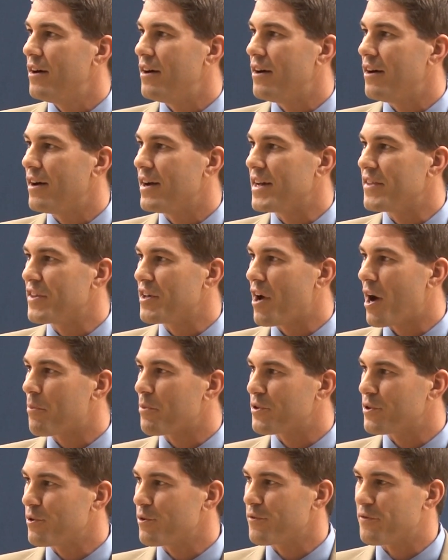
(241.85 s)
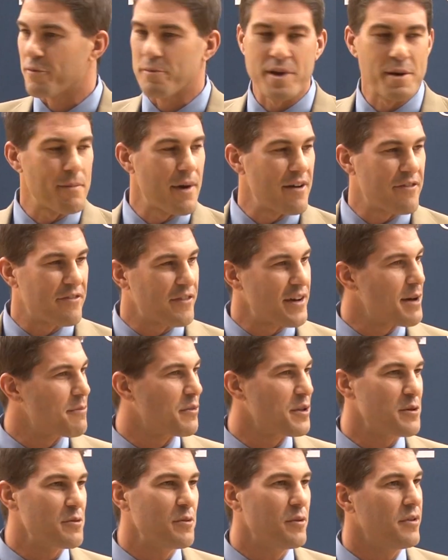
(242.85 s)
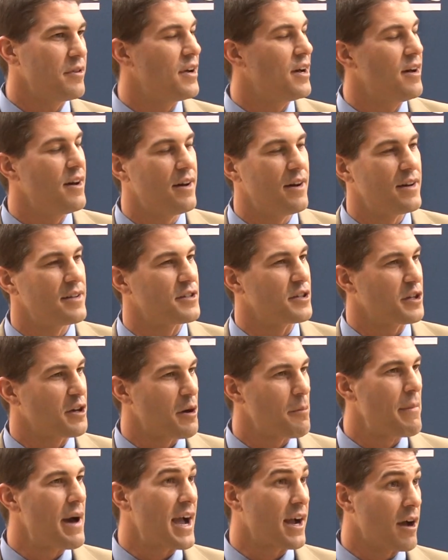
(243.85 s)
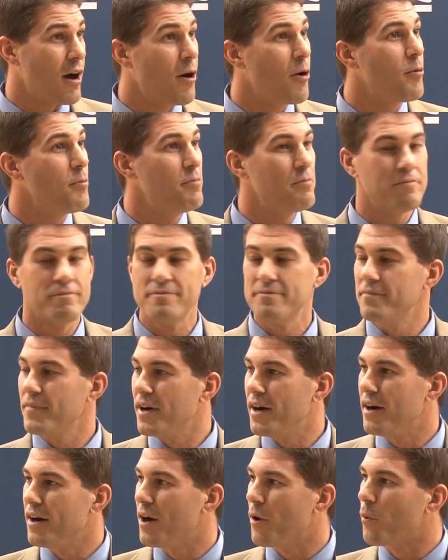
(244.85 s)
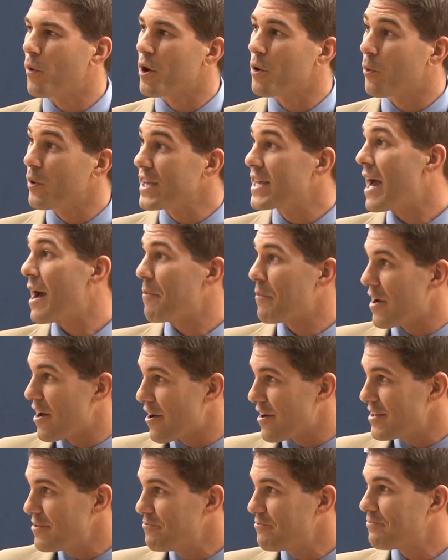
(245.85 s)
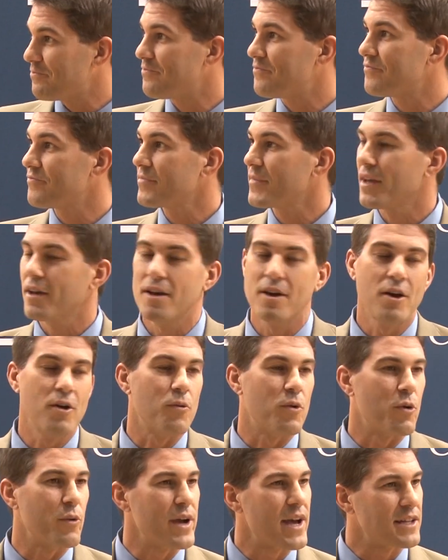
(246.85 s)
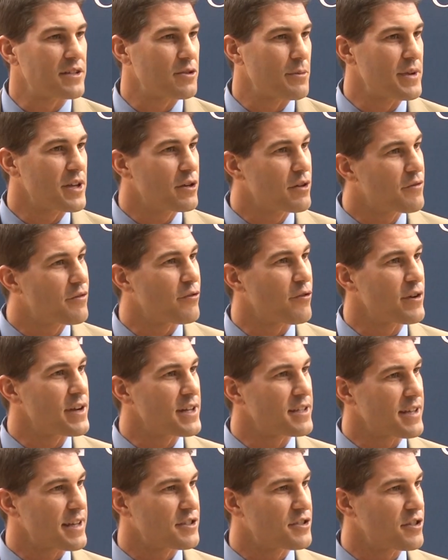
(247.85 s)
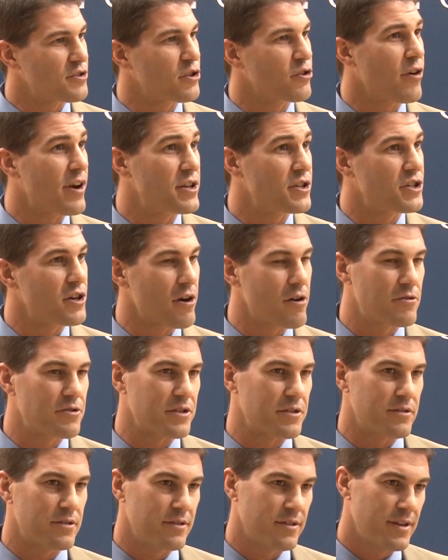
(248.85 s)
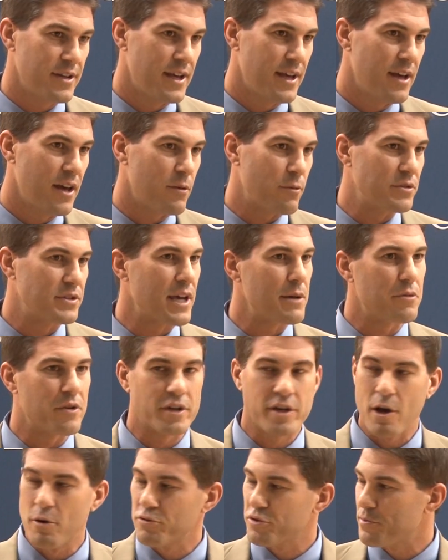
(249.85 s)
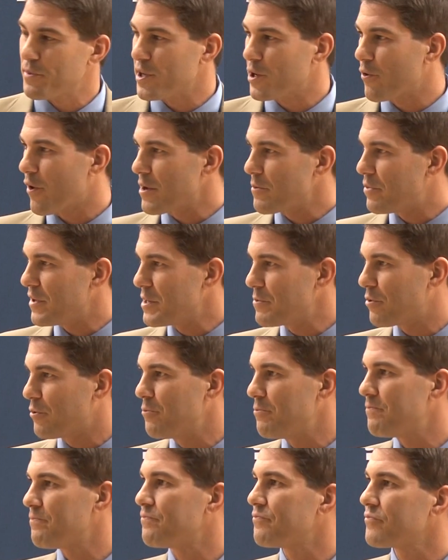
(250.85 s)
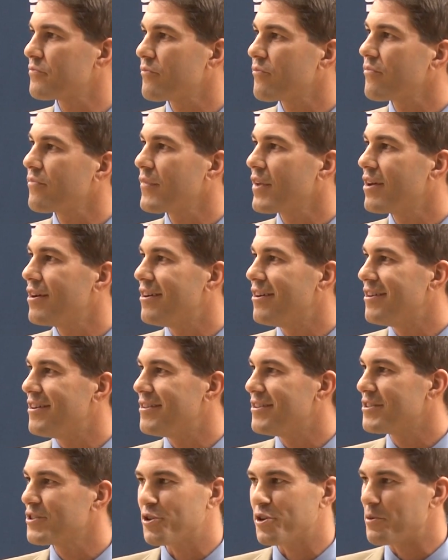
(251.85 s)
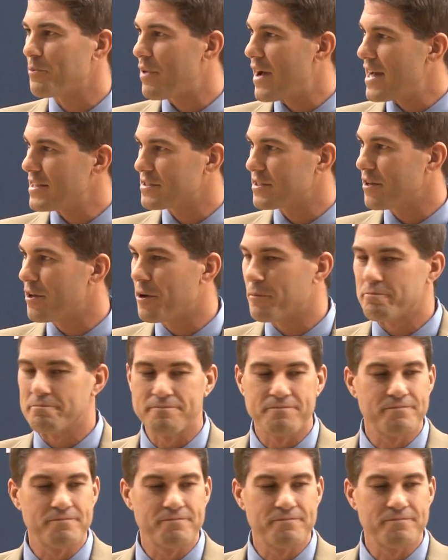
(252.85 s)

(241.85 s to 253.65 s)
And the opportunity for me and my family to come back home, where we got married, where we had so many good friends, had such a great church, and was able to coach so many great people, couldn't pass it up.